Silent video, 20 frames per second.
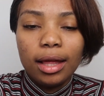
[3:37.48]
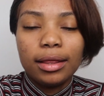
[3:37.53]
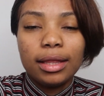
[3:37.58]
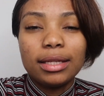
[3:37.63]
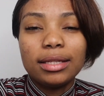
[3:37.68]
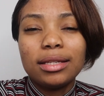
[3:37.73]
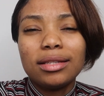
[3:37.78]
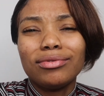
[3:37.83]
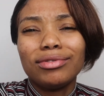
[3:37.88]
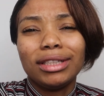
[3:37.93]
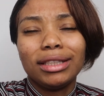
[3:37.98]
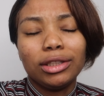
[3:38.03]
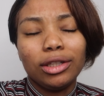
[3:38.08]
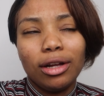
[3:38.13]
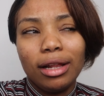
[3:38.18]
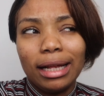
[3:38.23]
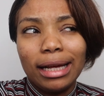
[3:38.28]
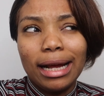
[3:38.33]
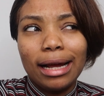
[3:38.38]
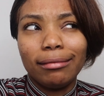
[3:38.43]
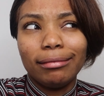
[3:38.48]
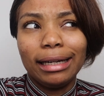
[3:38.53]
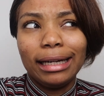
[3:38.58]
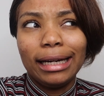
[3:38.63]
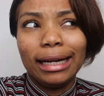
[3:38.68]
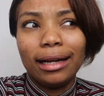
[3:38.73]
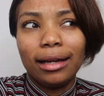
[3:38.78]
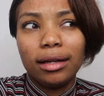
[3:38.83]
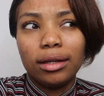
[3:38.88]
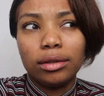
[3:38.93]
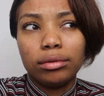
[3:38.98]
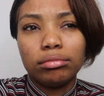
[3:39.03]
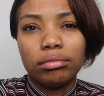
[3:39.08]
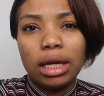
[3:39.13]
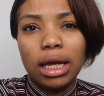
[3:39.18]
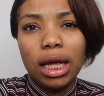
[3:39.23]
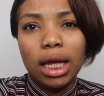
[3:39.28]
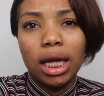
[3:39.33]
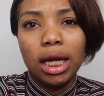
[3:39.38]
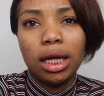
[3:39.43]
this is really all I got right now,
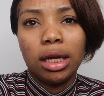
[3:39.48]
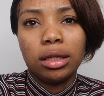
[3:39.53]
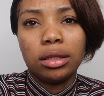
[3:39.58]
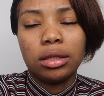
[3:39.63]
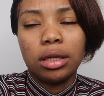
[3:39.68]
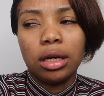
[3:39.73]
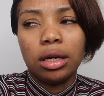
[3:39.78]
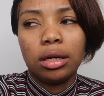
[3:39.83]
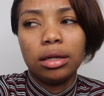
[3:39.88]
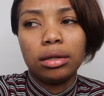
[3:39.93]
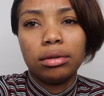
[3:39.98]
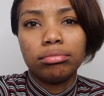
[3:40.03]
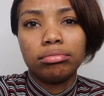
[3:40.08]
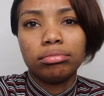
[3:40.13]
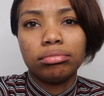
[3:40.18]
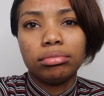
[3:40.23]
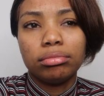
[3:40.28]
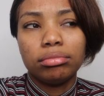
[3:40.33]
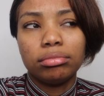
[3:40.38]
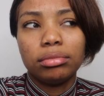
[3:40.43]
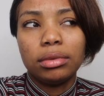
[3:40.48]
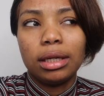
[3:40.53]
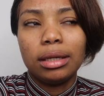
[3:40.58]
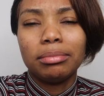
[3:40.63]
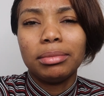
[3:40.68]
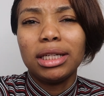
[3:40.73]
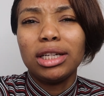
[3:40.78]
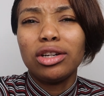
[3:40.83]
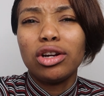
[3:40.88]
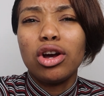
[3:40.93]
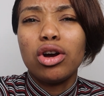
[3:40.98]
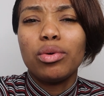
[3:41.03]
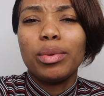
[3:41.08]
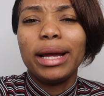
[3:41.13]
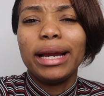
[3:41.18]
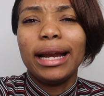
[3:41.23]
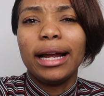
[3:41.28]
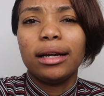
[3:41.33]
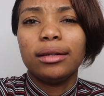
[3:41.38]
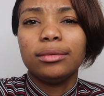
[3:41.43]
and I'm gonna go
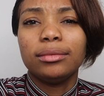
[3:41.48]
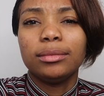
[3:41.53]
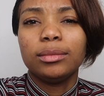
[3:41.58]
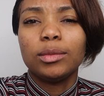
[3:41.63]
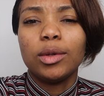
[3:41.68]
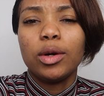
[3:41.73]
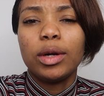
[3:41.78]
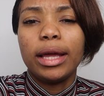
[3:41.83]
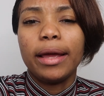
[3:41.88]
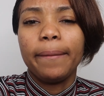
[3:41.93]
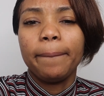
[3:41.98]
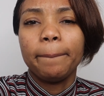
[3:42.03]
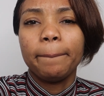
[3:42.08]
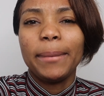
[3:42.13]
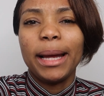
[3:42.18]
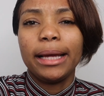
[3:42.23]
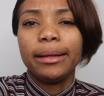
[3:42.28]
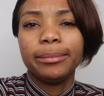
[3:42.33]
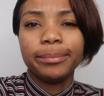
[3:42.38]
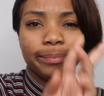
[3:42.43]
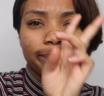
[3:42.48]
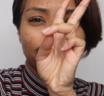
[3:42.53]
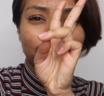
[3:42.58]
away now. Okay, bye.